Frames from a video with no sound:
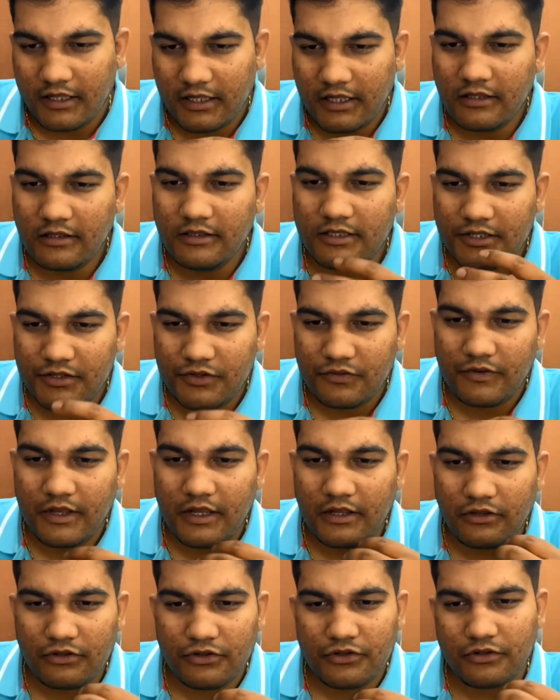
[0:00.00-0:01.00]
In this
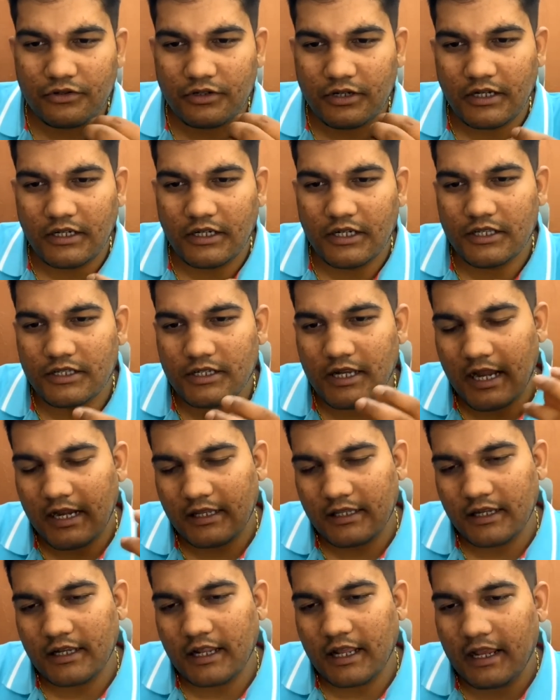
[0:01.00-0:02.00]
way, you should
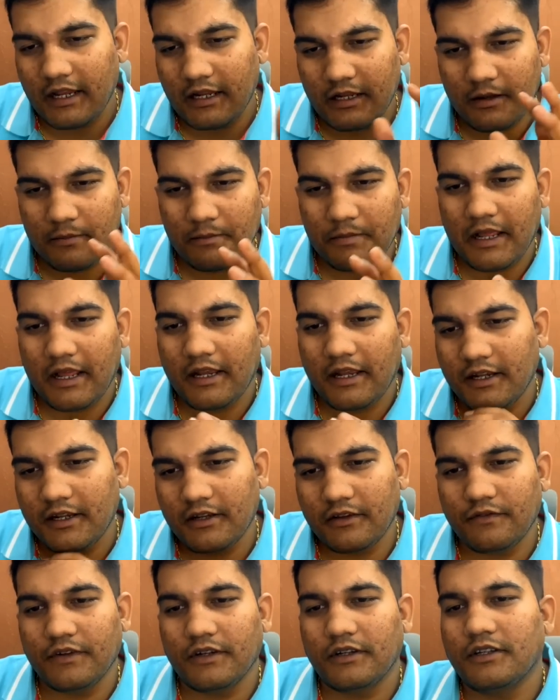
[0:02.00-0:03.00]
understand that any
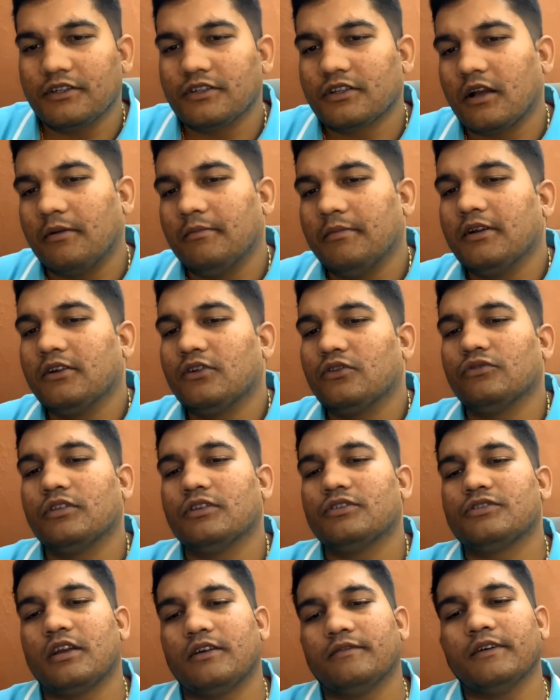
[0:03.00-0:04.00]
planet, if it is coming to
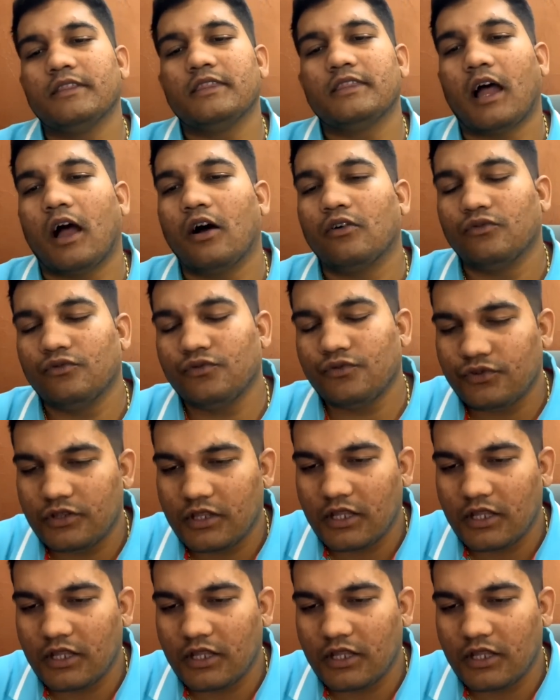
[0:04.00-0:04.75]
the seventh house,